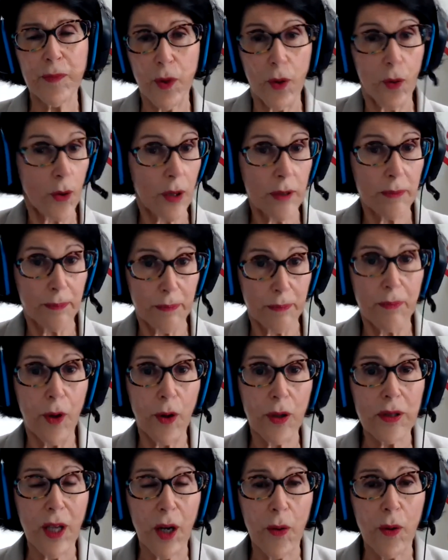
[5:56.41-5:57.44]
or
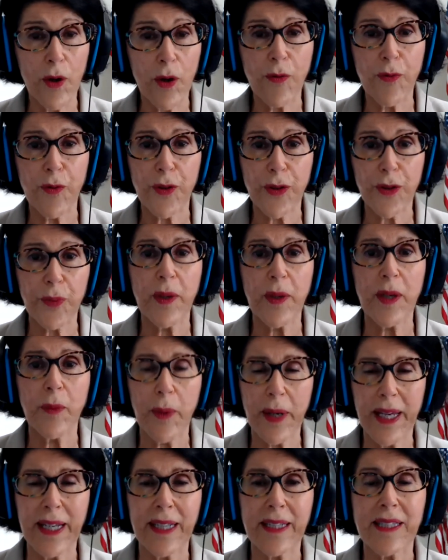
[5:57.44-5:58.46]
lower for 3
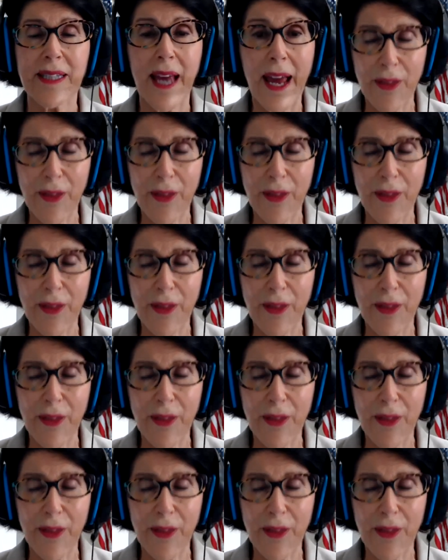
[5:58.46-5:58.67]
weeks,